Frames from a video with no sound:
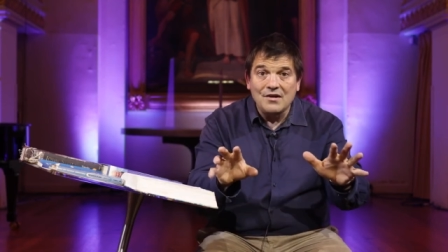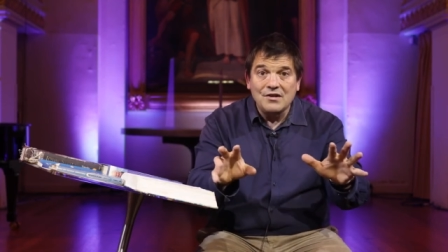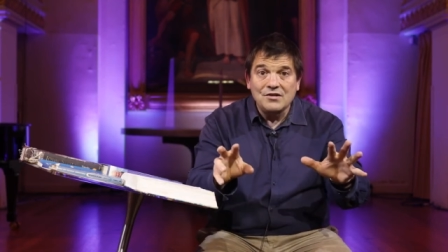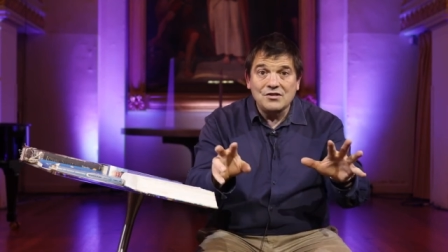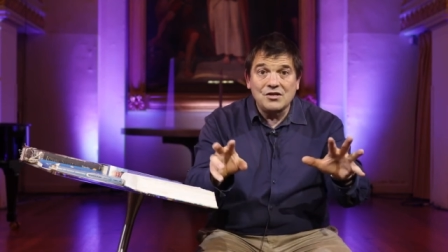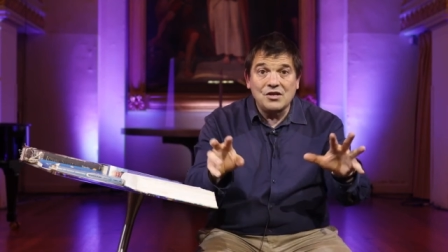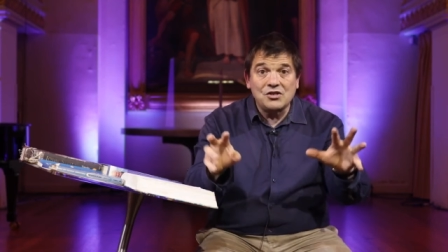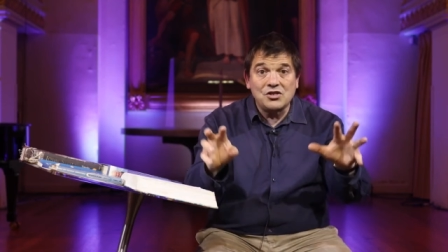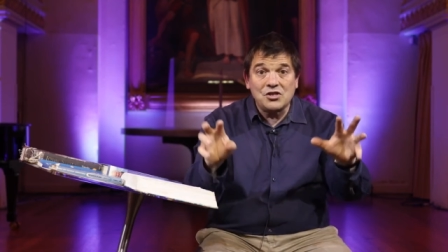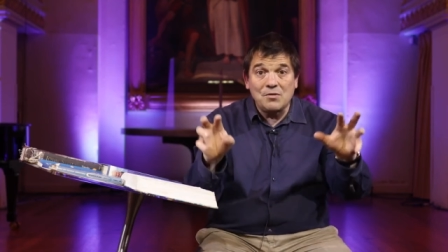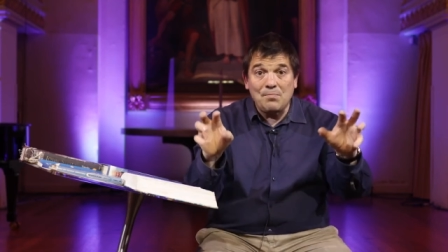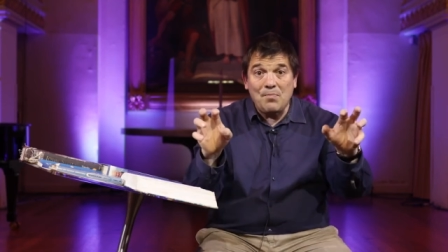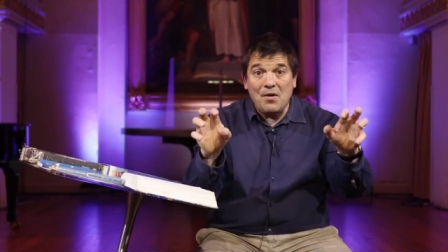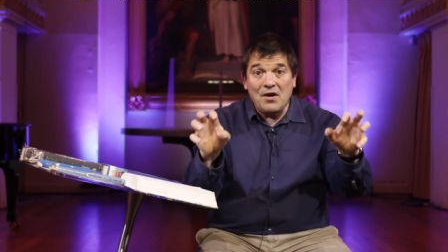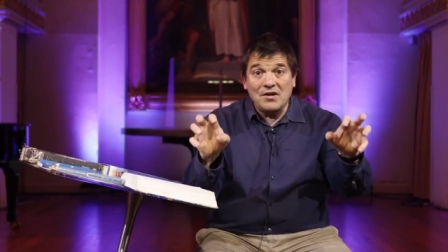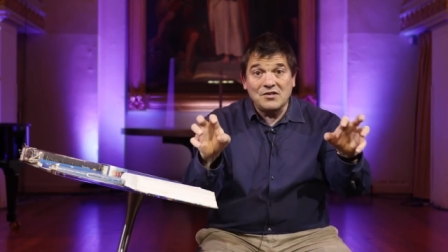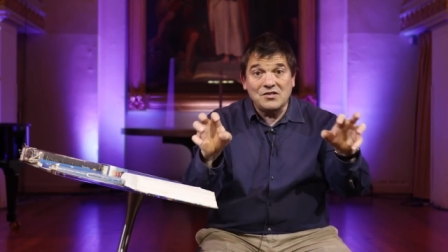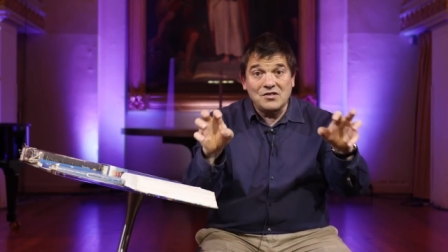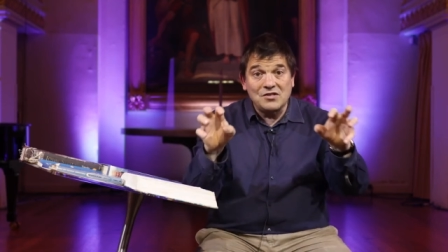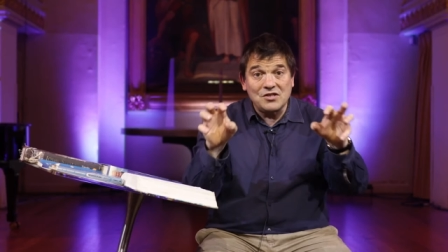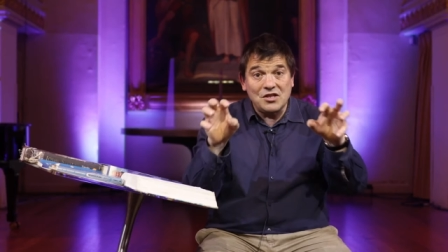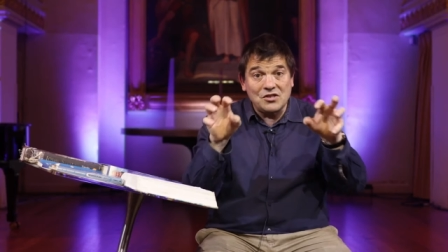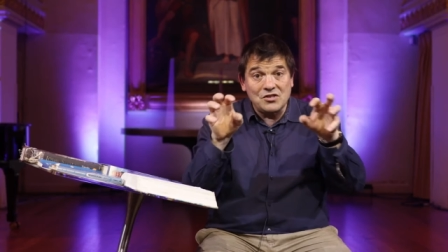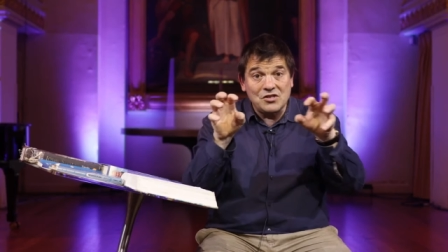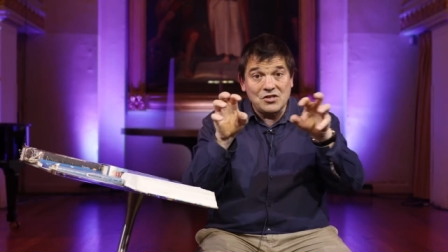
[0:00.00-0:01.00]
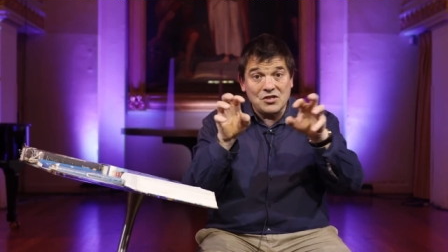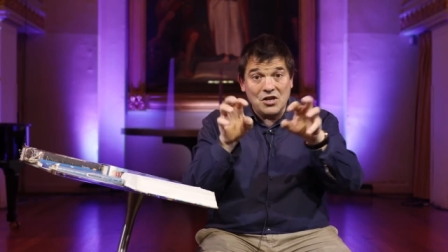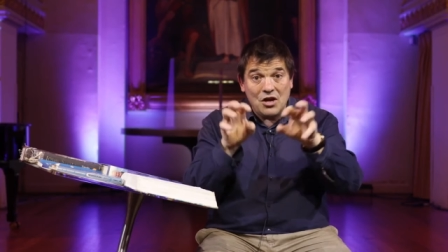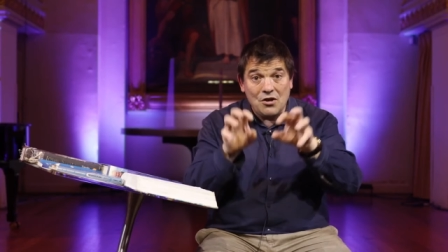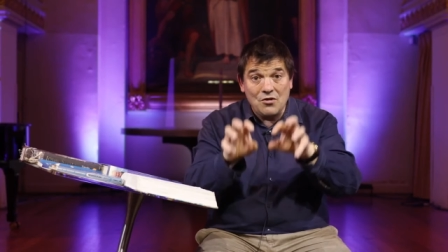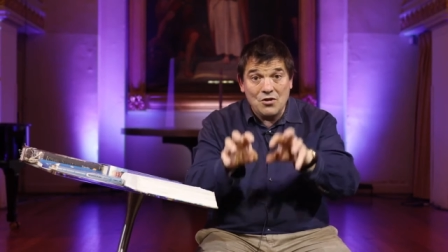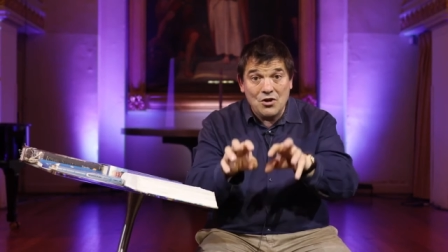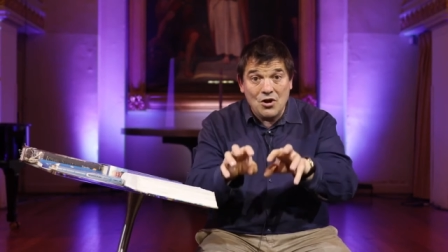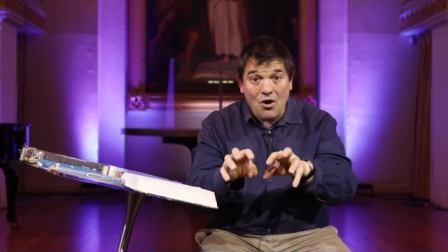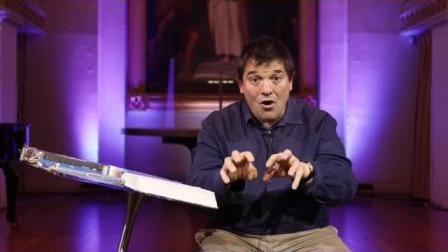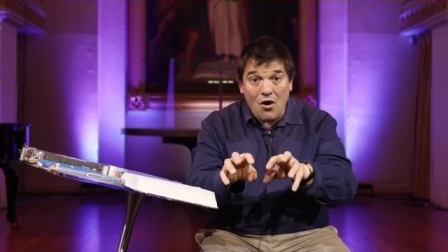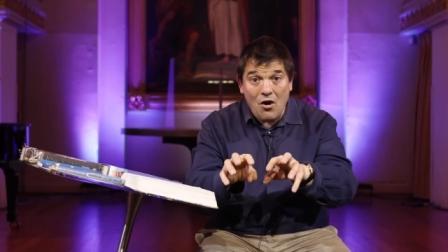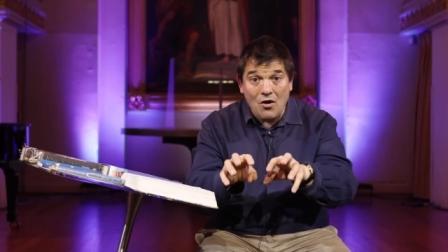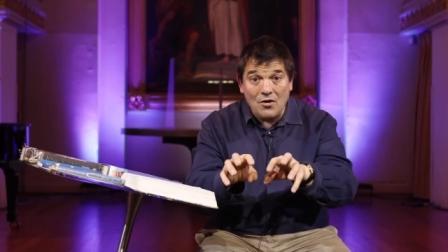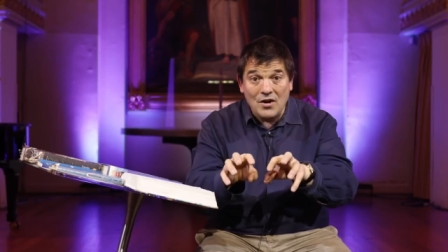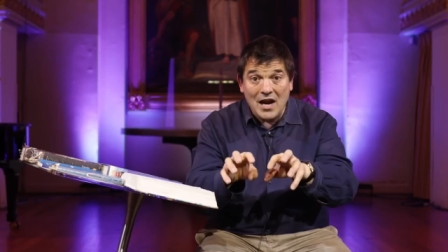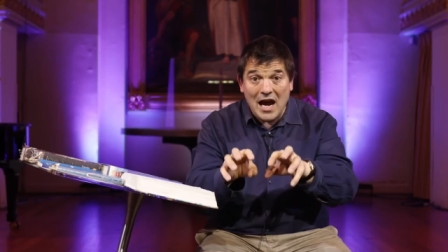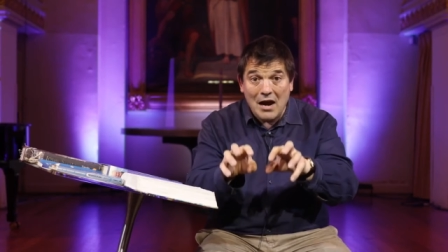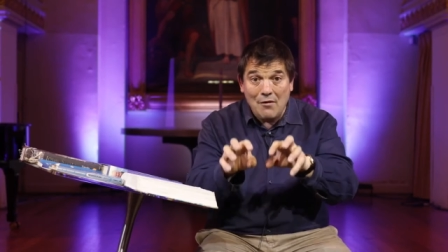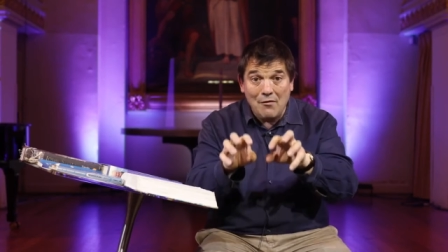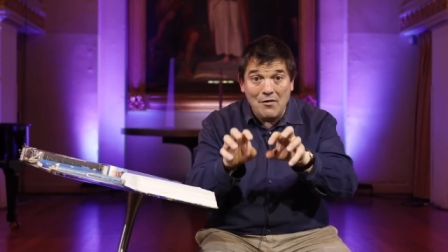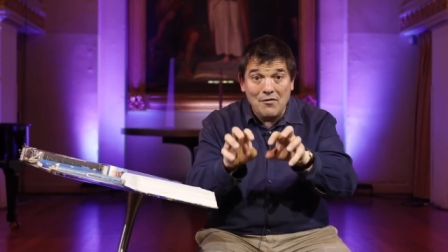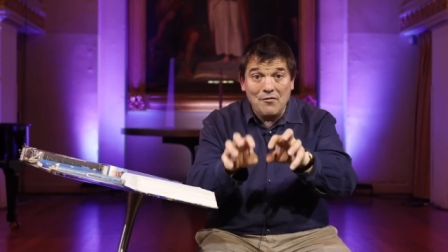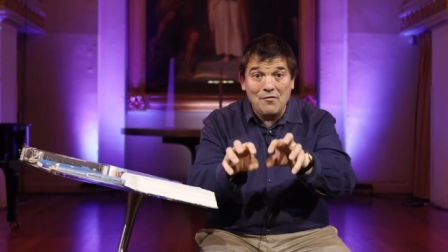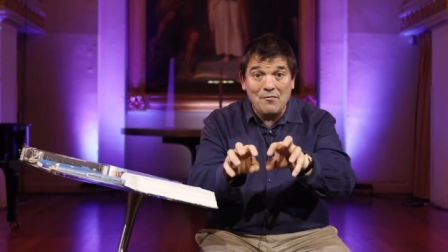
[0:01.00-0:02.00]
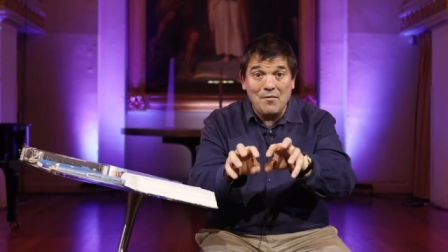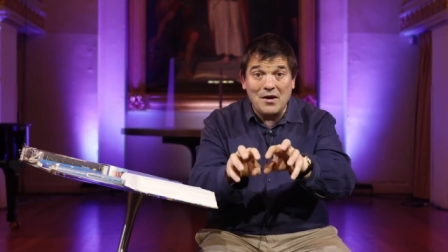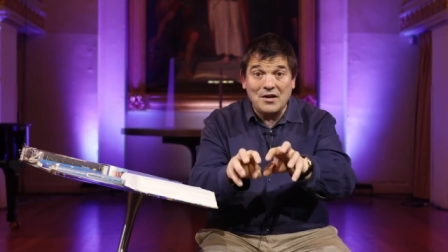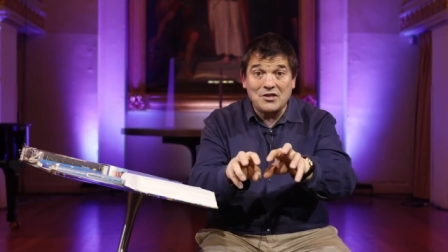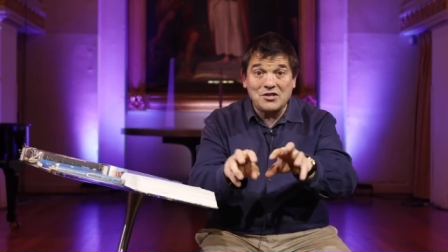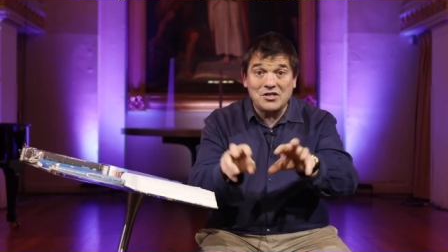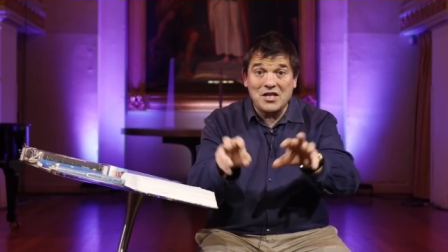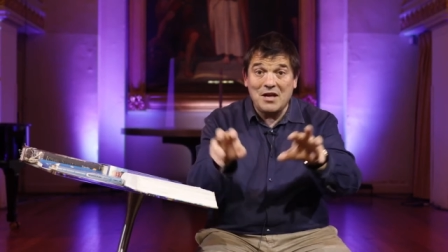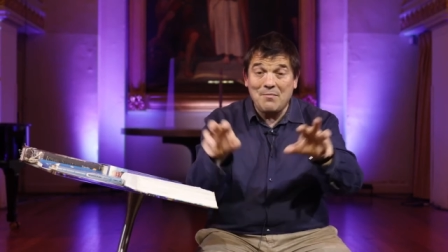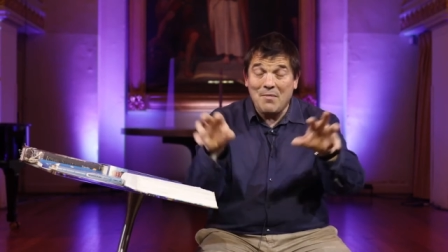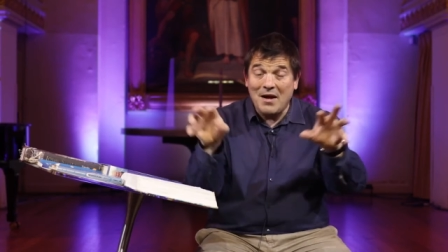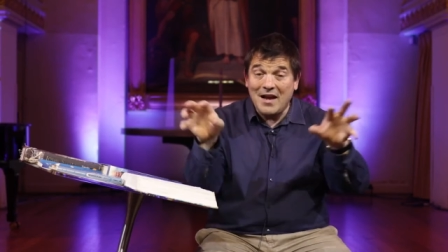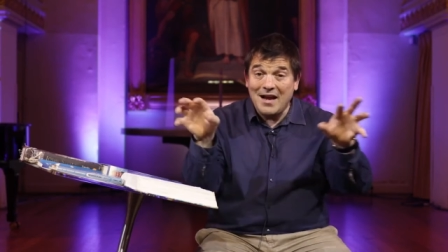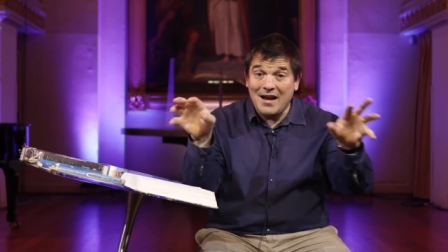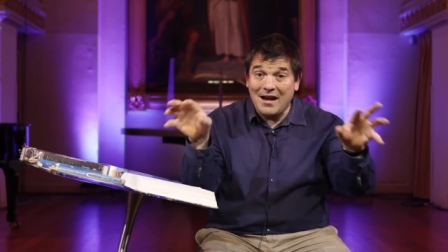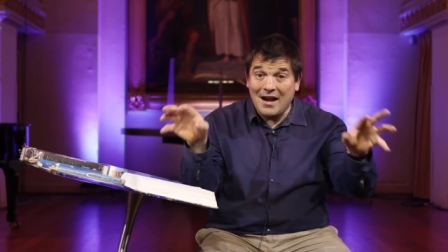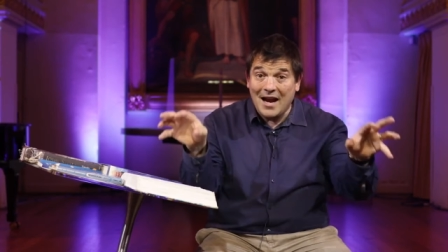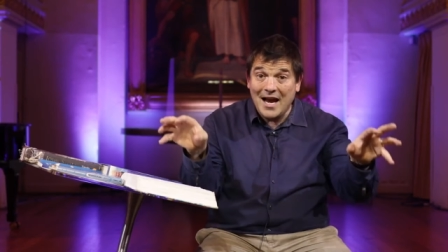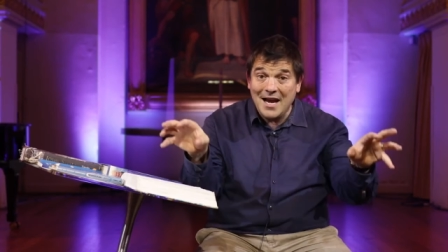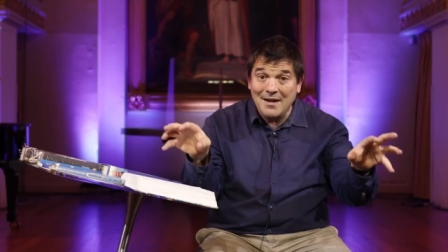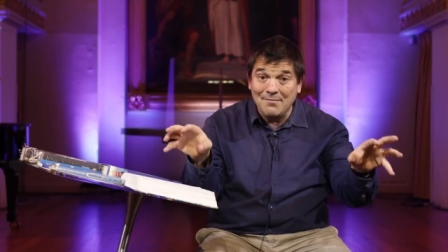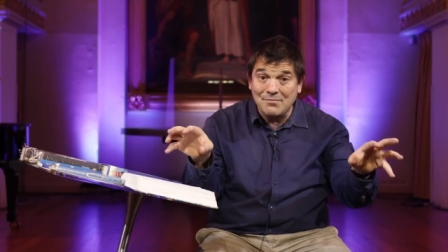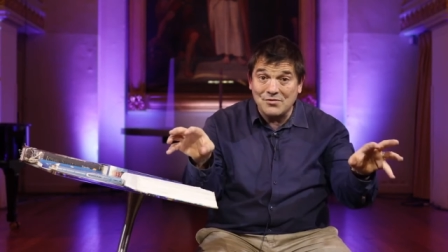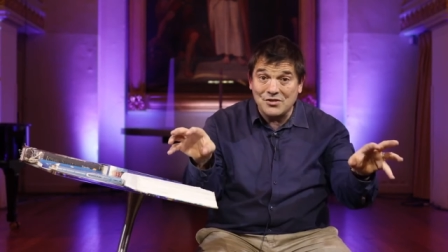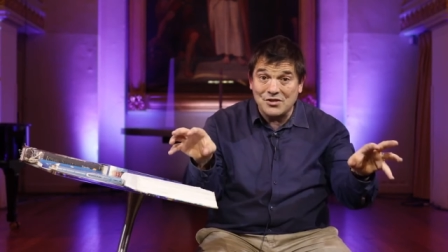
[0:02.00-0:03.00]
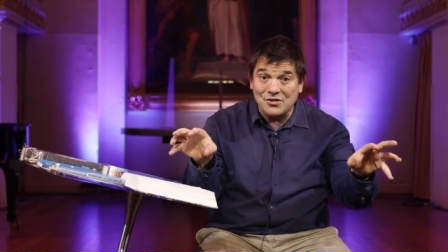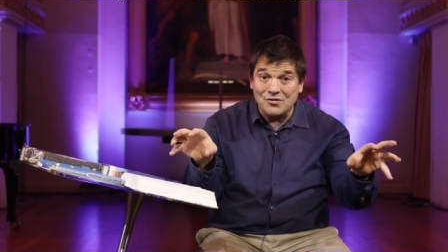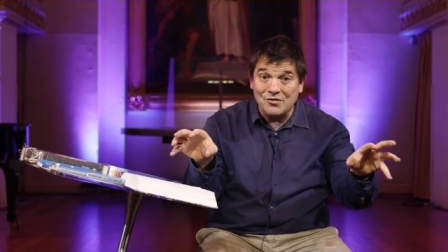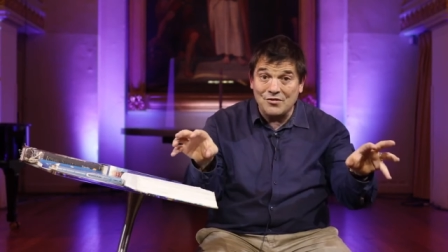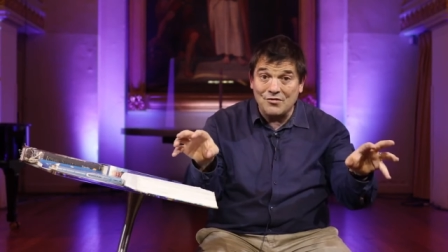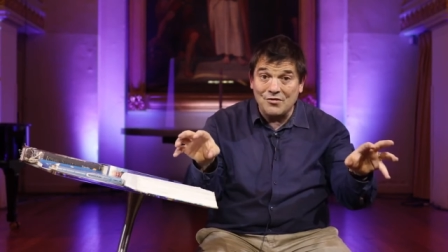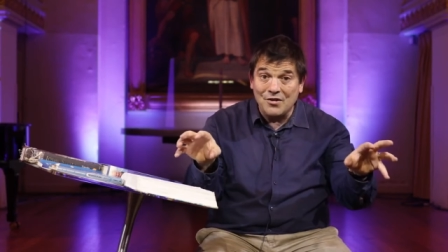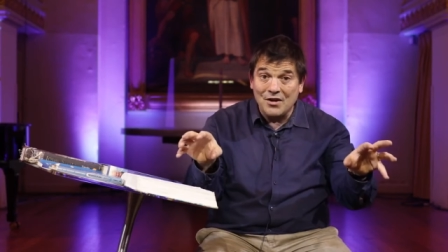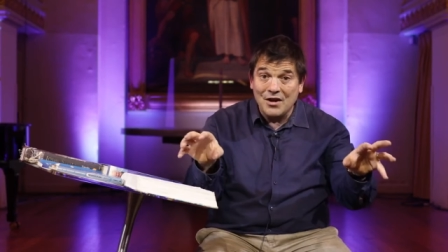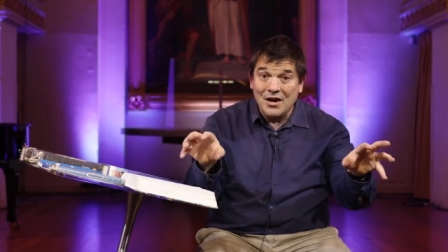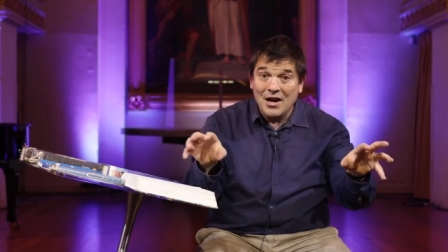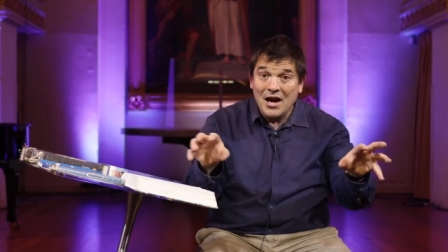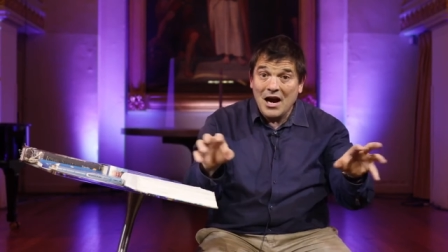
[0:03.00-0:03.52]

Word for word: such a person doesn't know God, however much they may claim to,